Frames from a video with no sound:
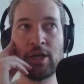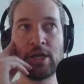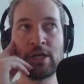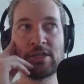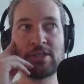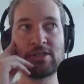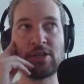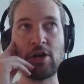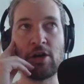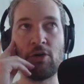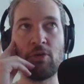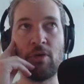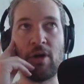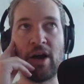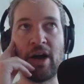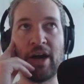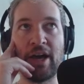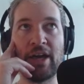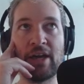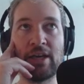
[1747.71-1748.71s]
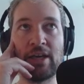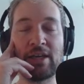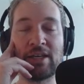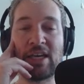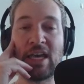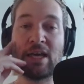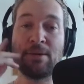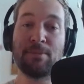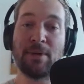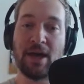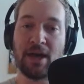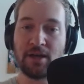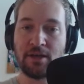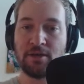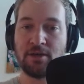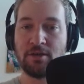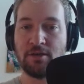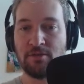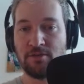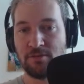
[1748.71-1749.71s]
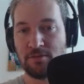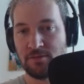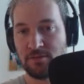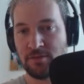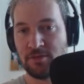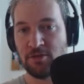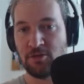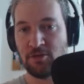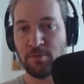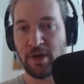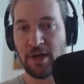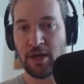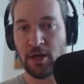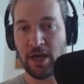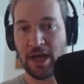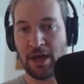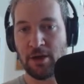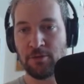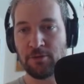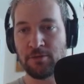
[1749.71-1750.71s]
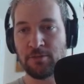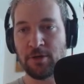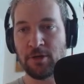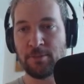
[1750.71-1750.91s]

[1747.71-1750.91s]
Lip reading: So I came back to my house,